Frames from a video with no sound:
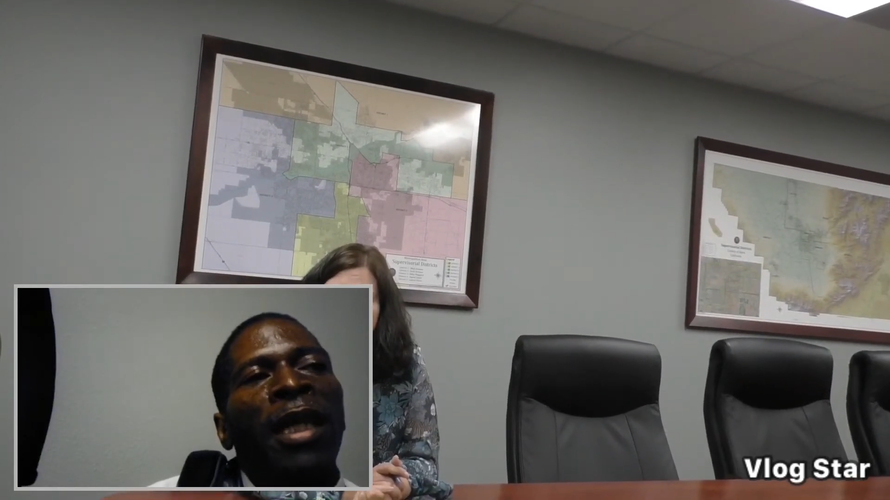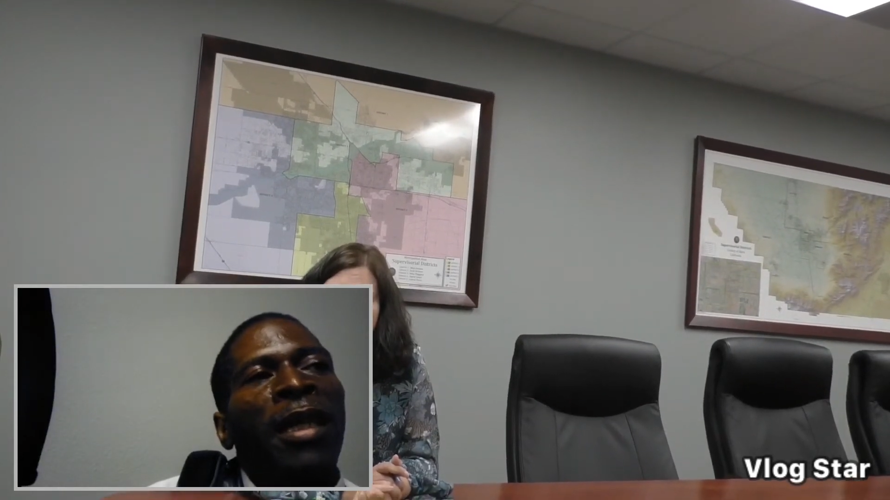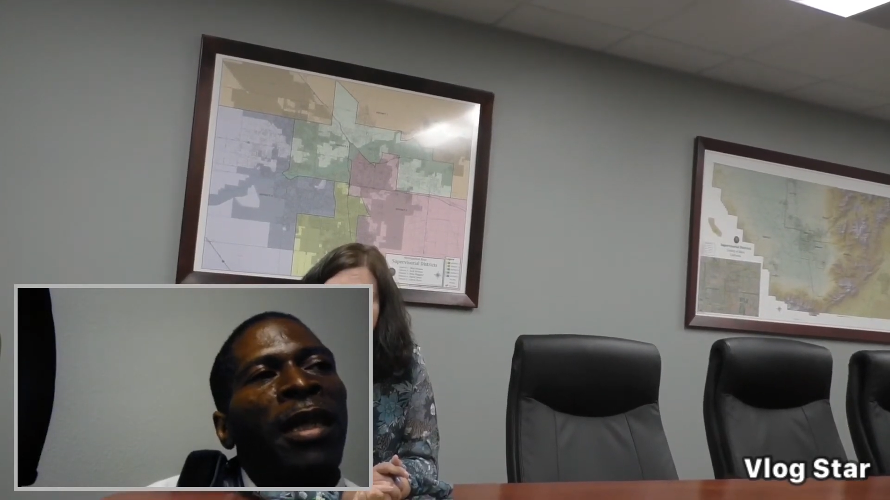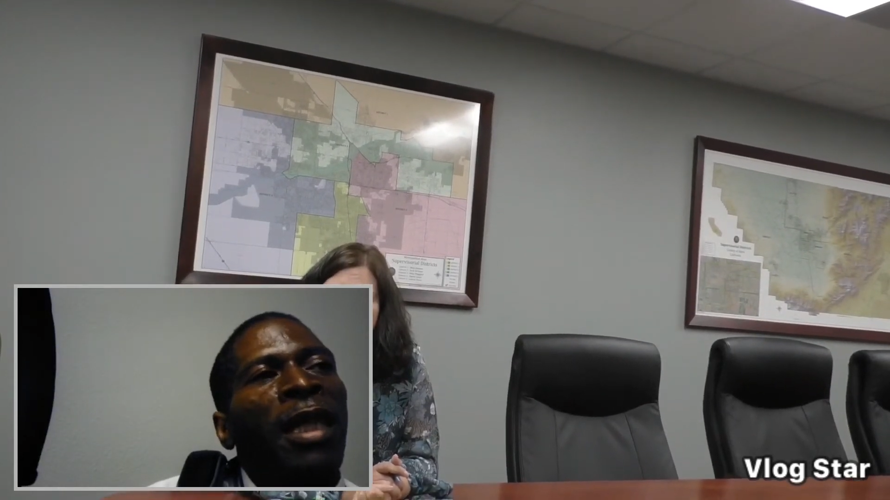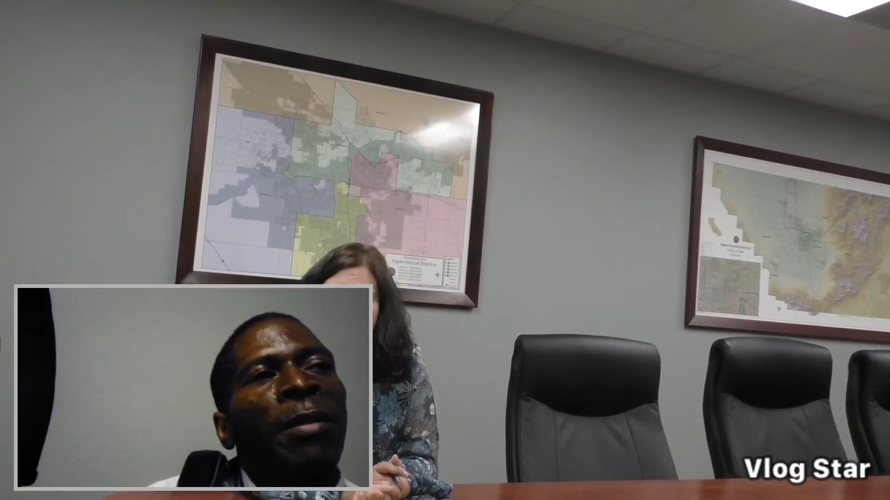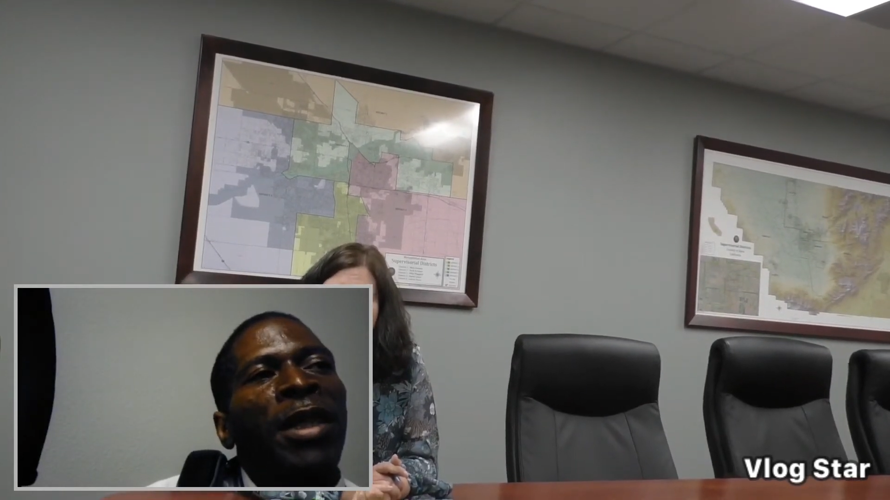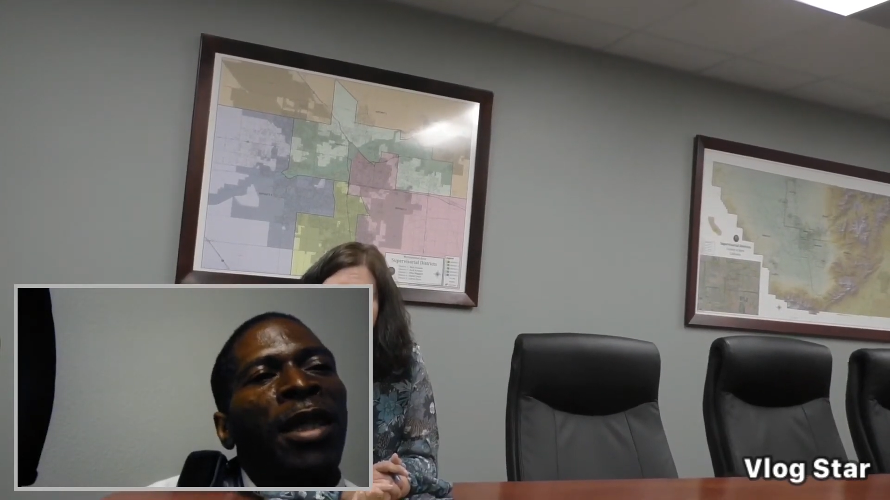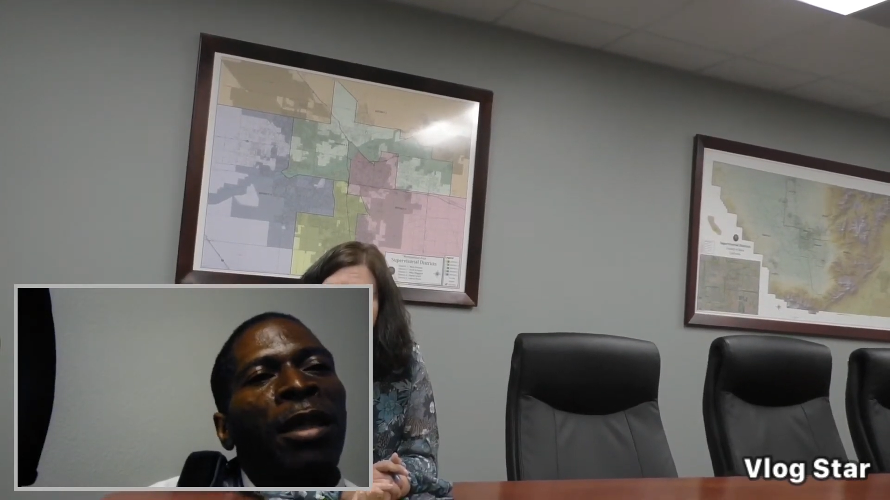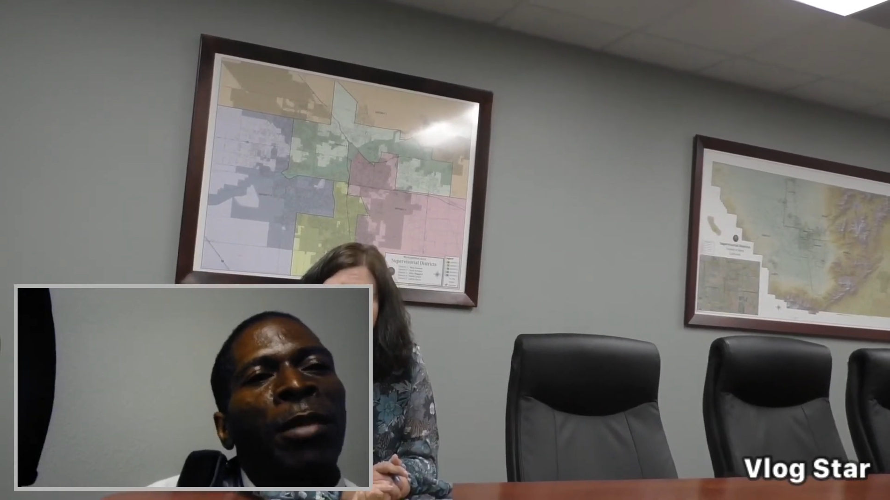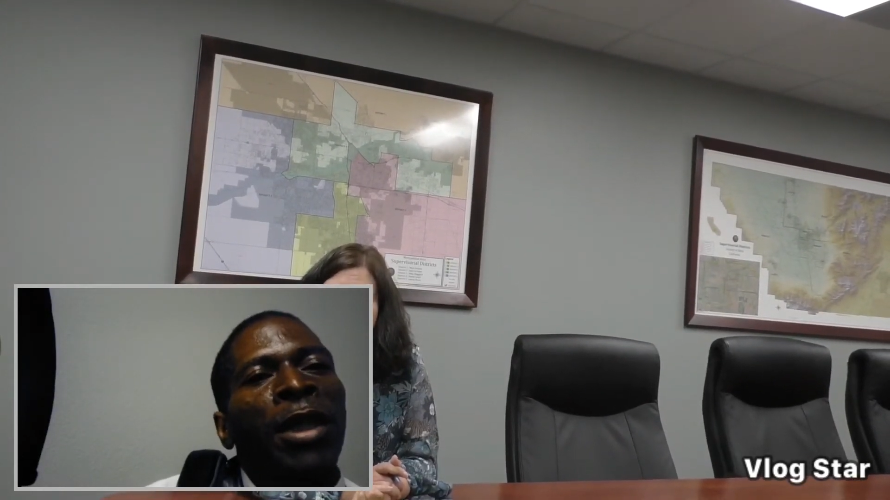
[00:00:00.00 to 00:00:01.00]
I think his name is
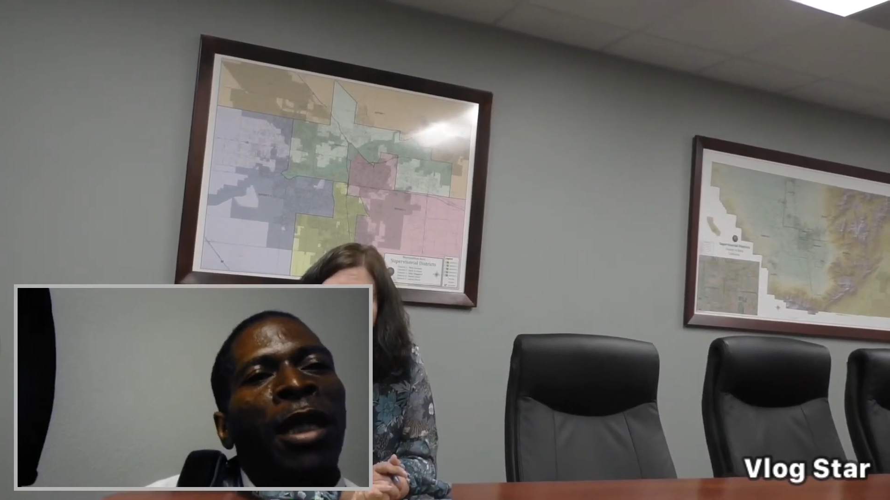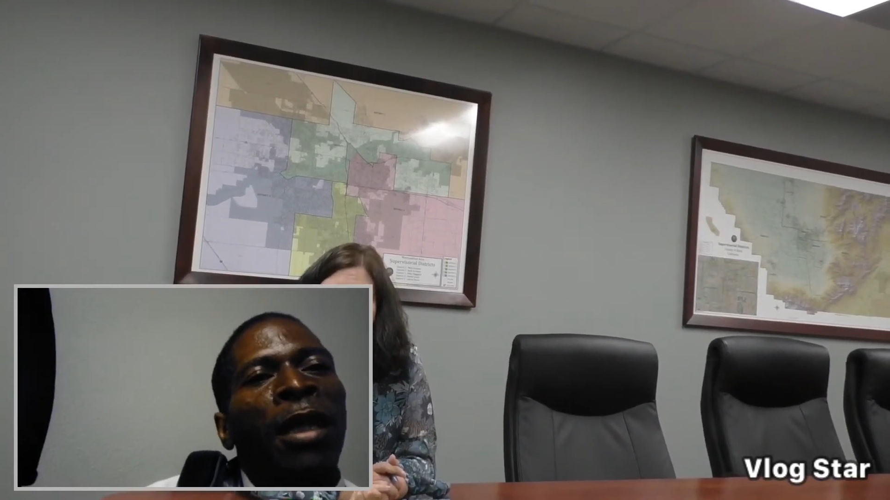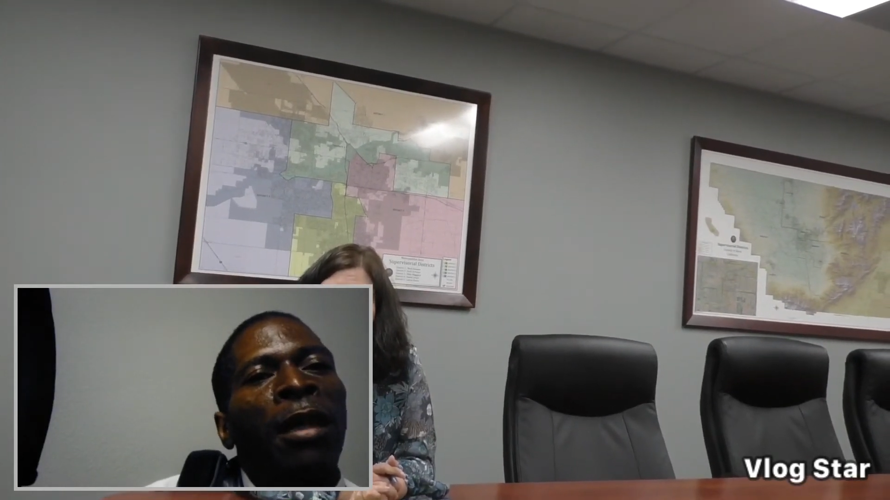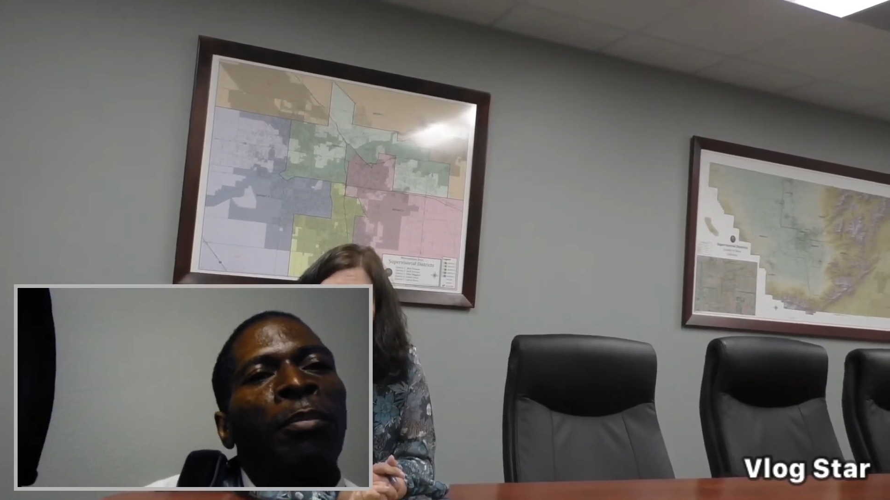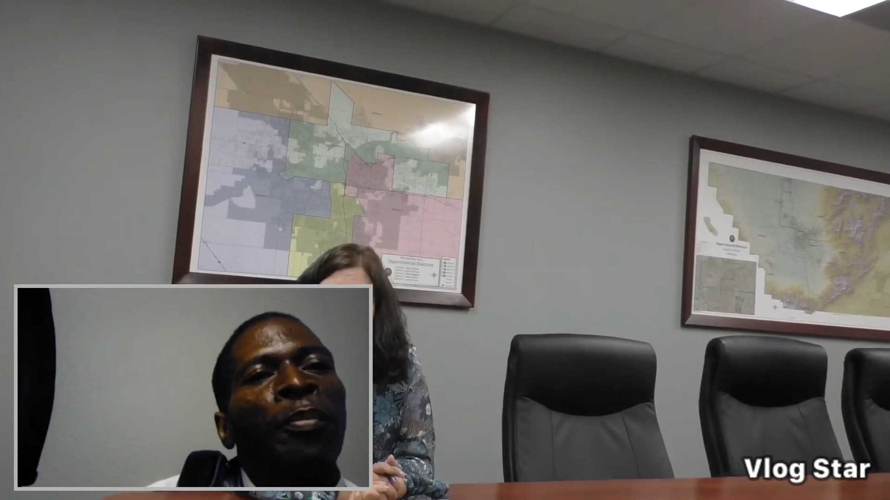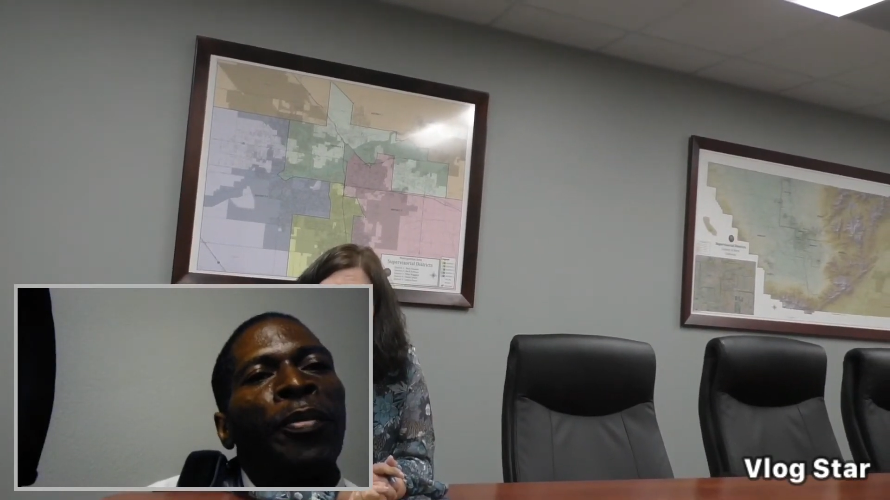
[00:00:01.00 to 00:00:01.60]
Tim or Tom.